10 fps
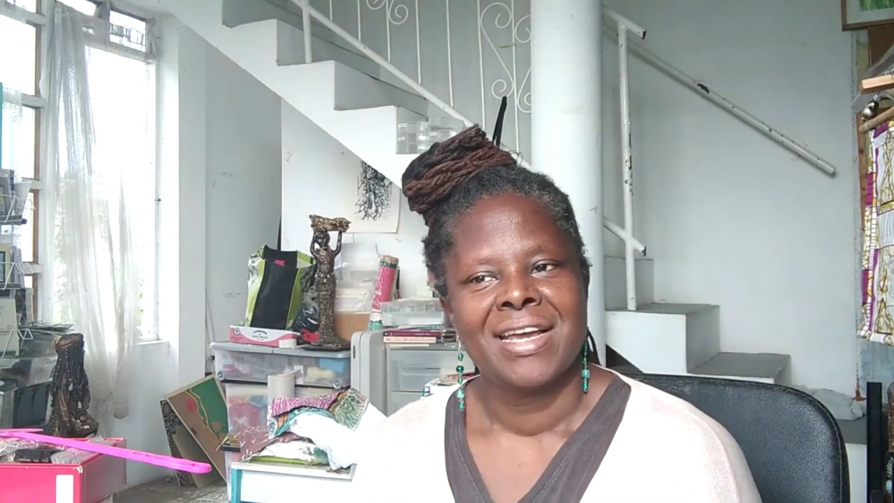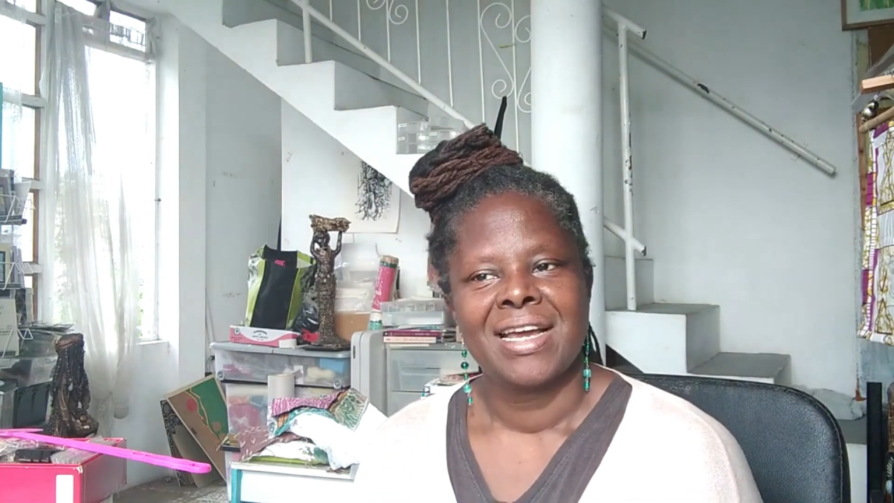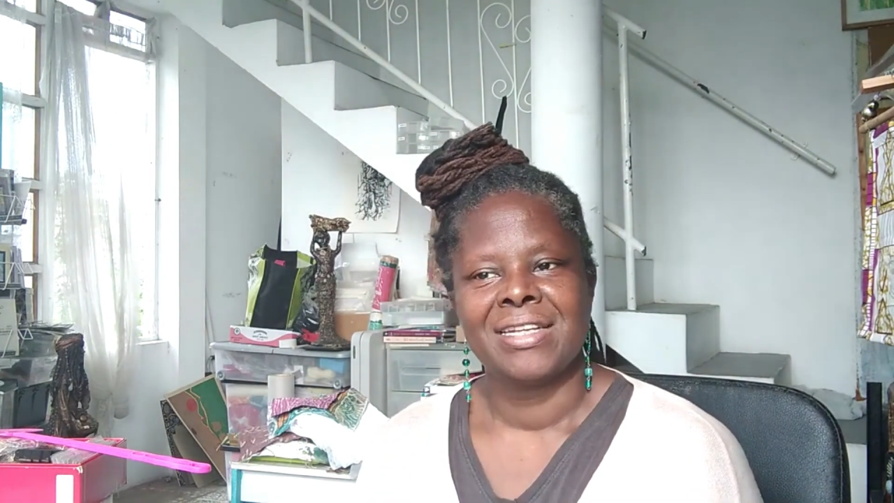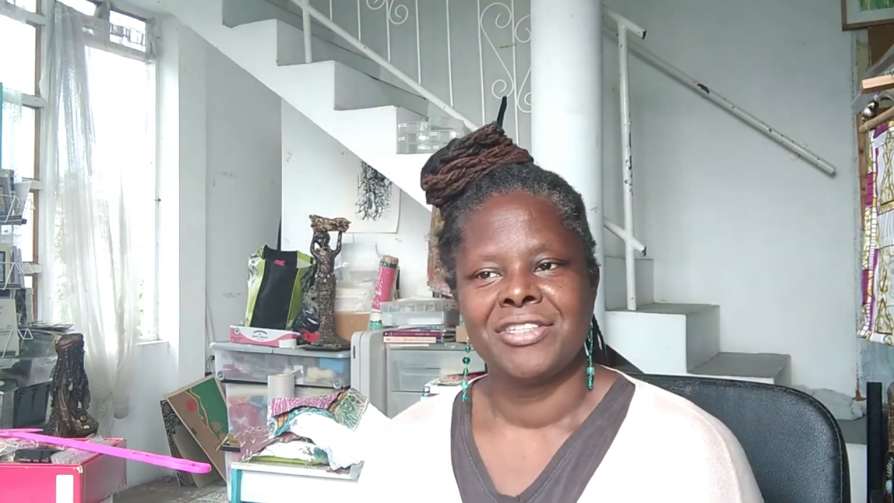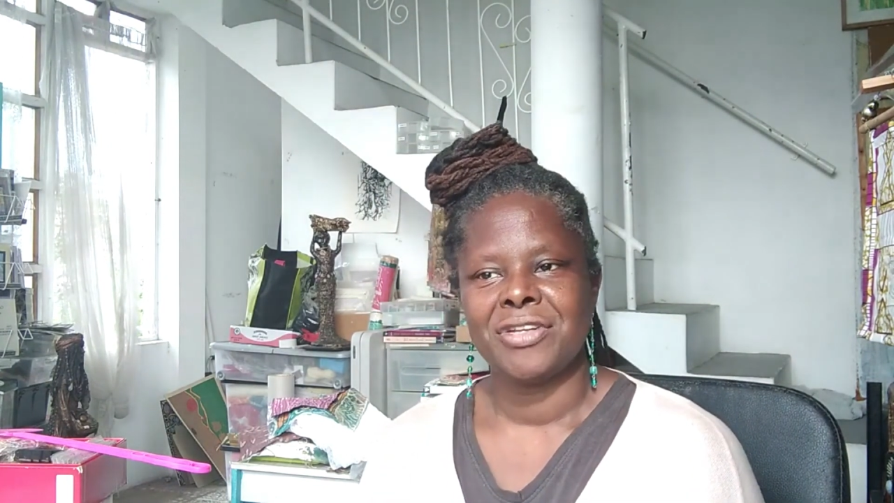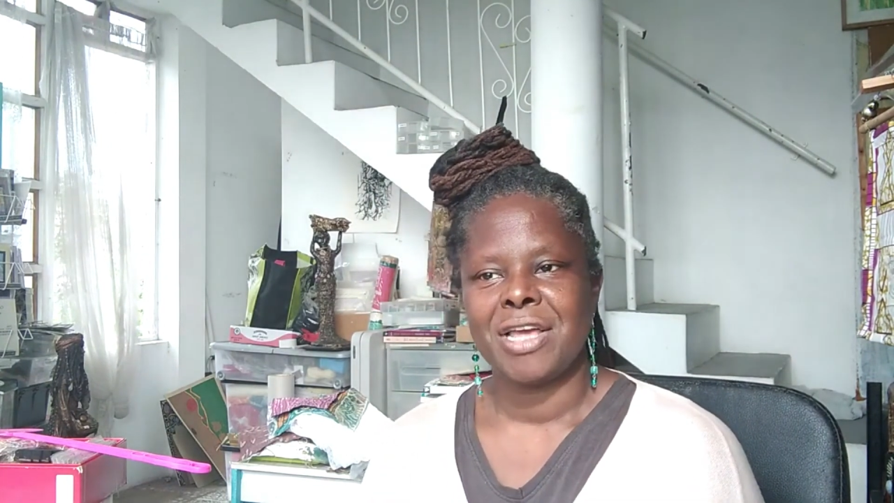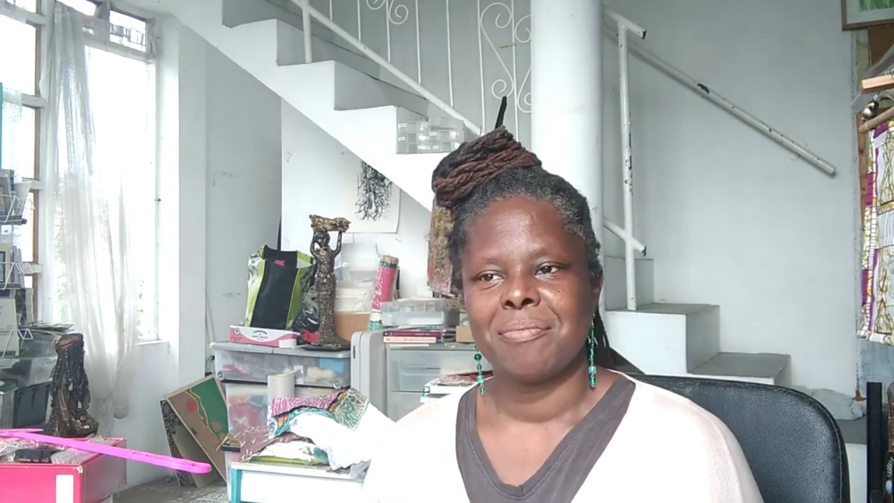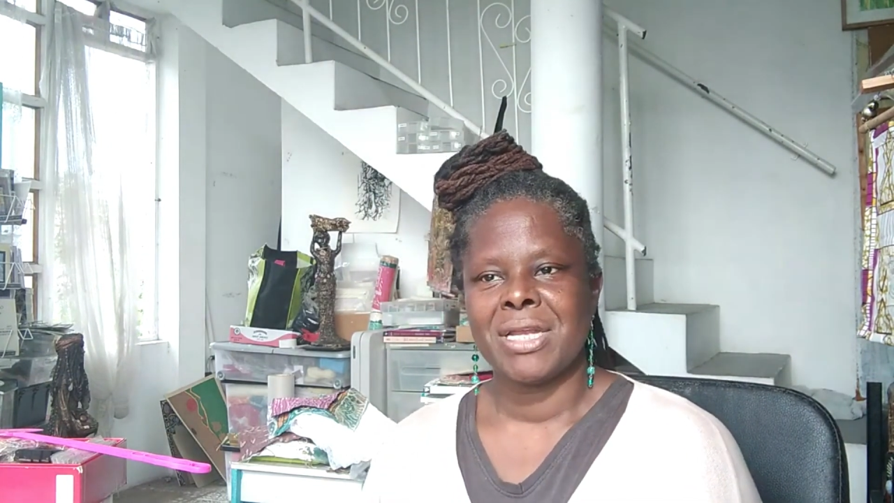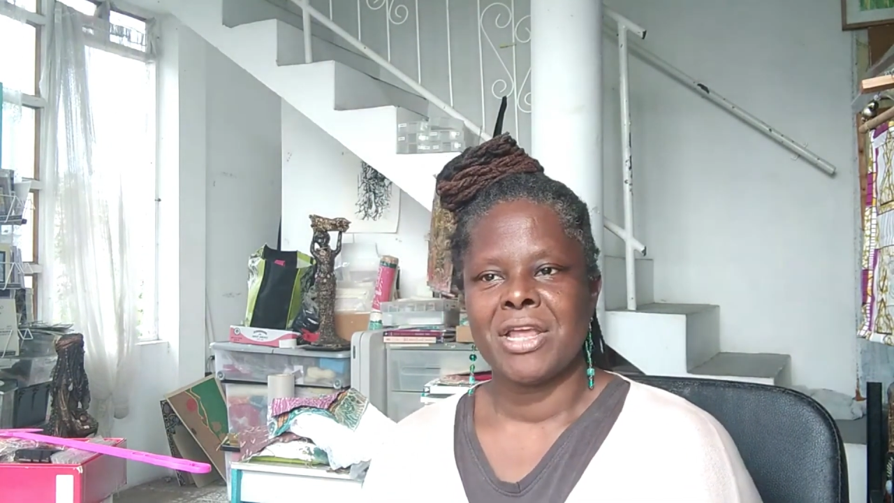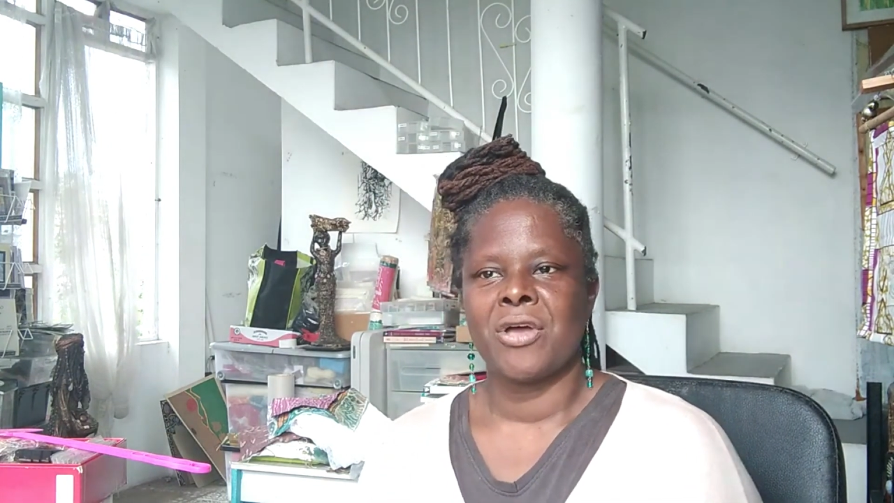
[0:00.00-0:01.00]
And do let
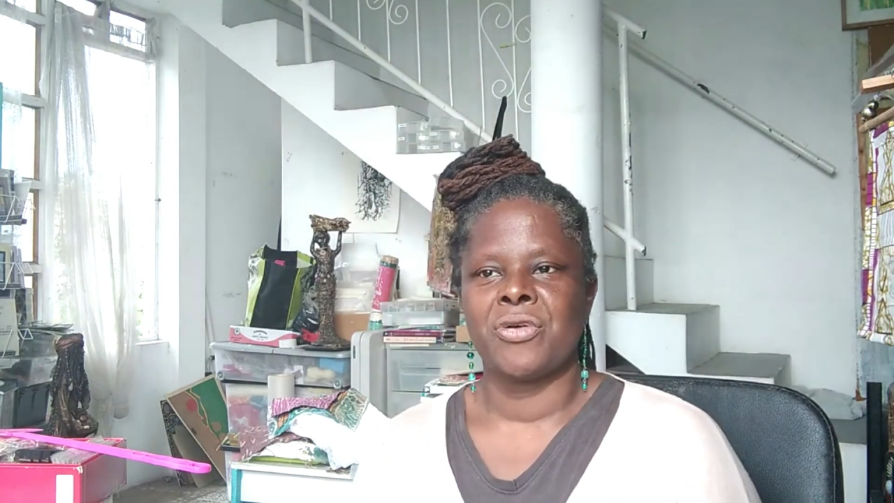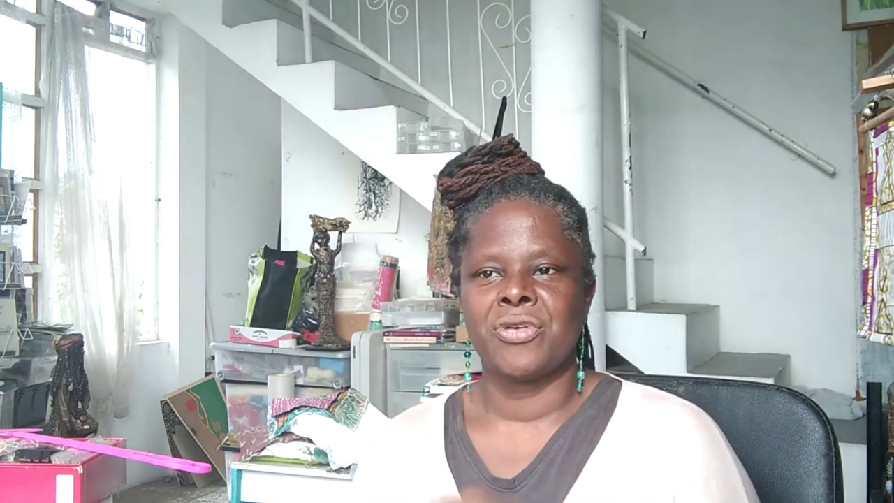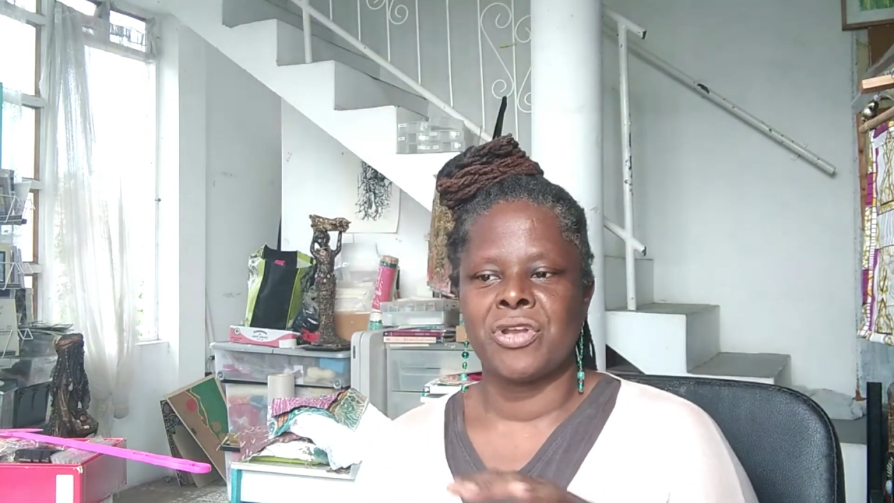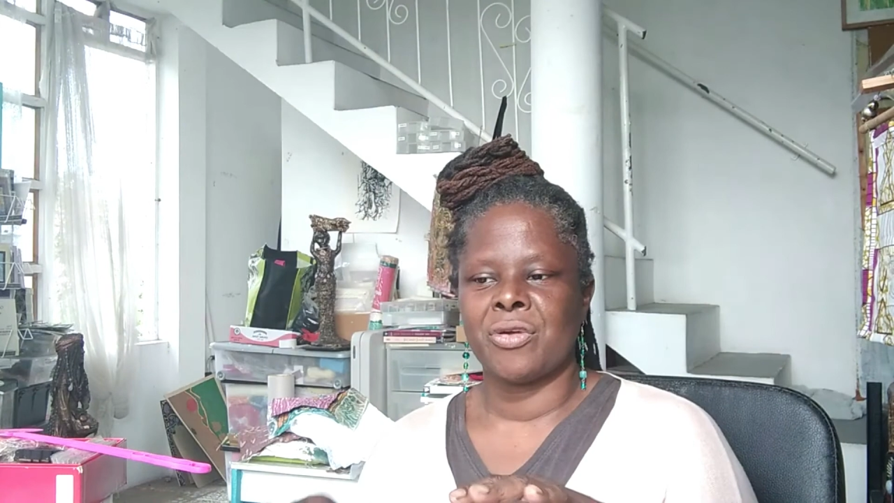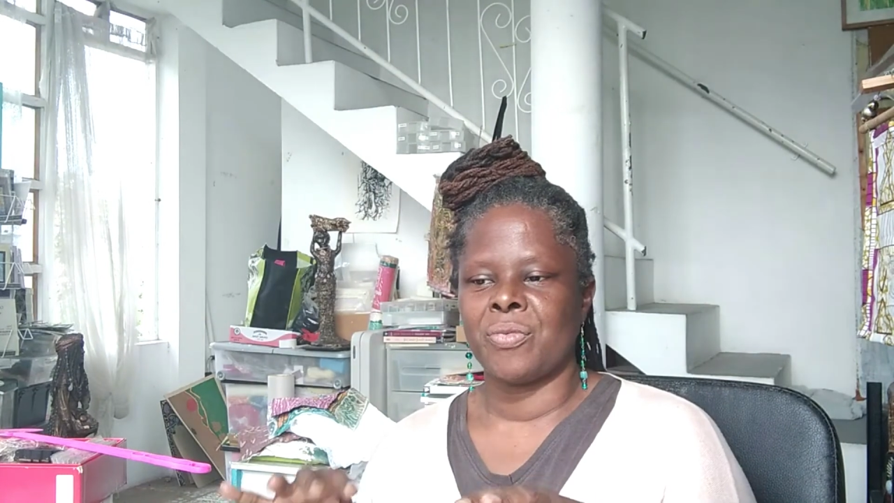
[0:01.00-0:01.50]
me know, you know,